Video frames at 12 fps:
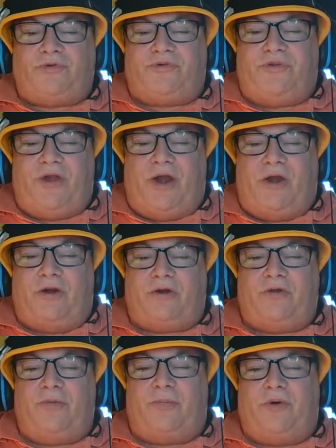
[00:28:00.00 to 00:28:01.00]
there
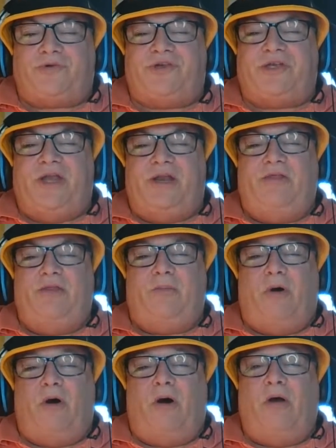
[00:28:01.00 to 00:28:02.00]
to the person getting the
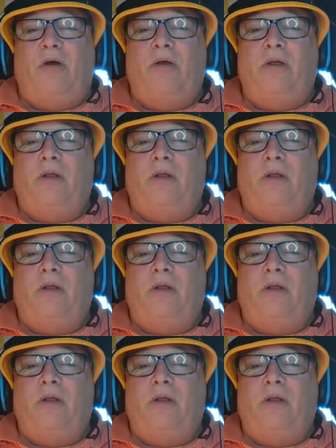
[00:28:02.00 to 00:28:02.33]
ball